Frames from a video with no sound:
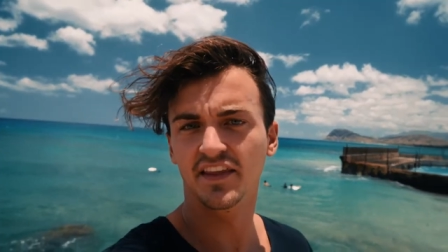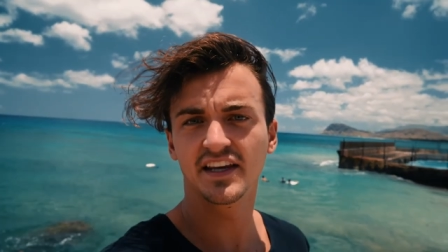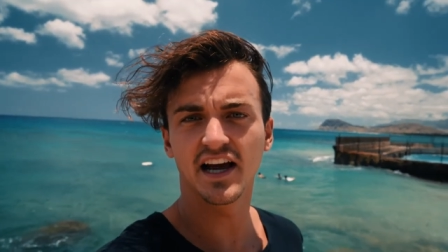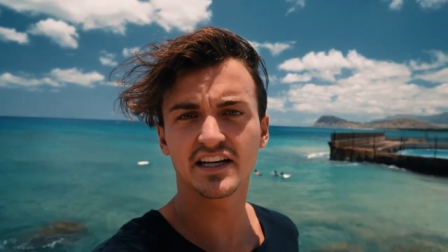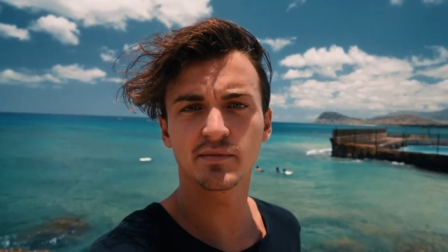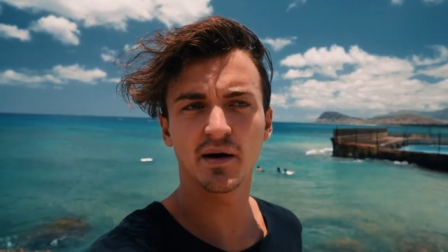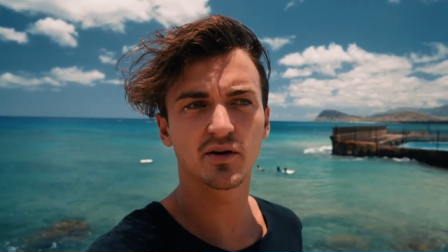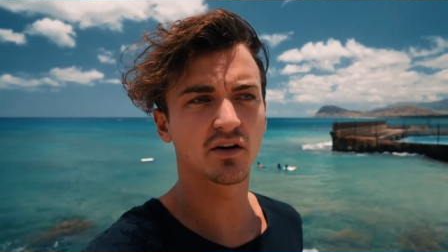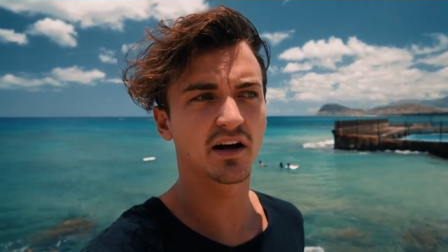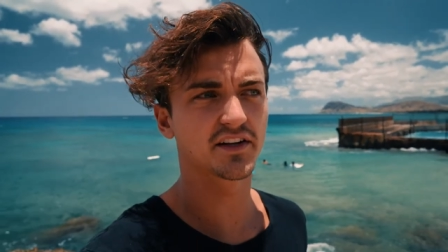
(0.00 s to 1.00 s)
think he actually might be
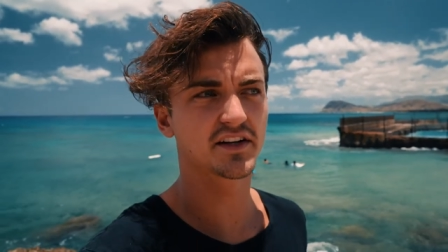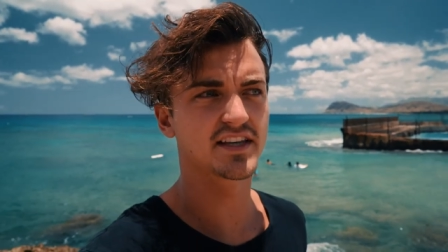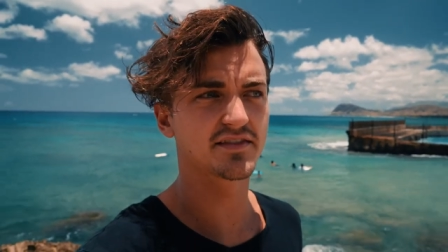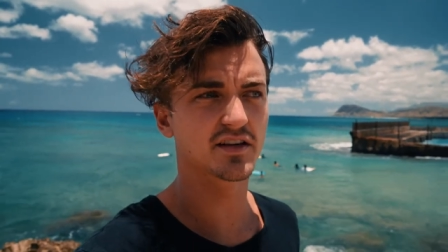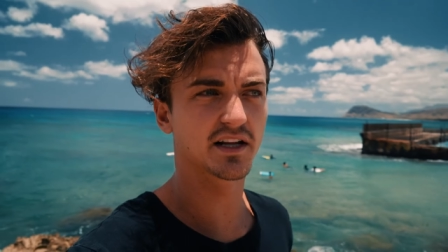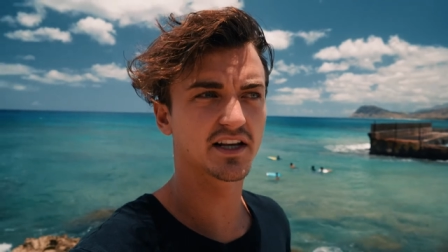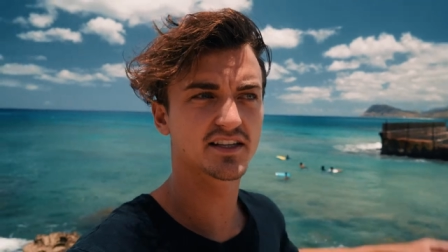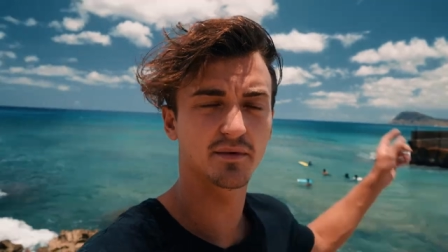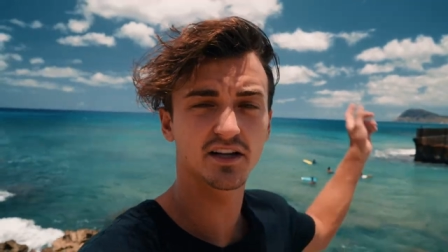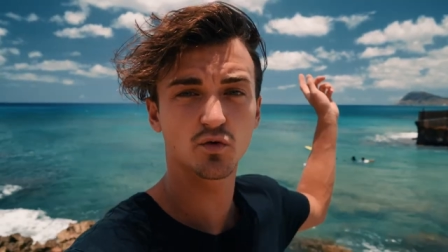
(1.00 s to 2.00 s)
going out there to save somebody because
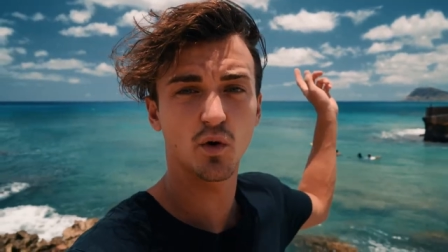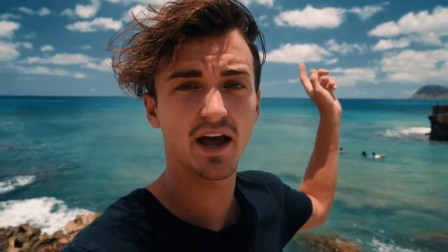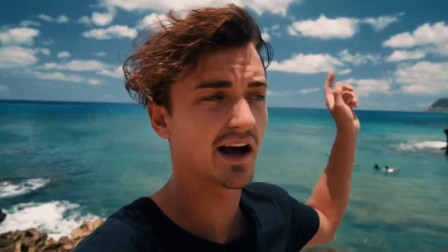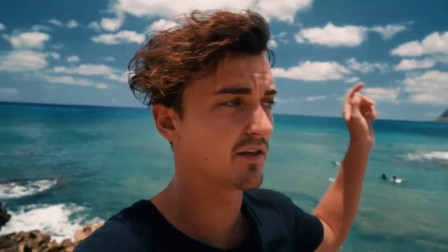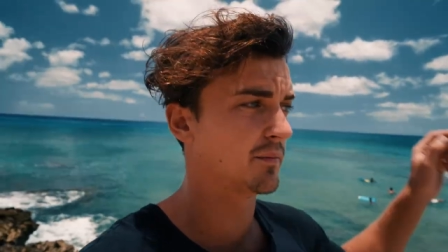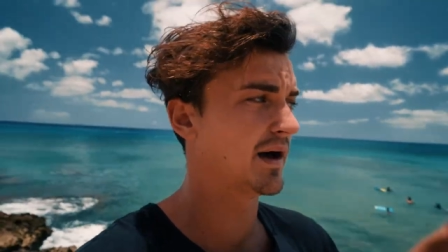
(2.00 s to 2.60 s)
somebody's way out in the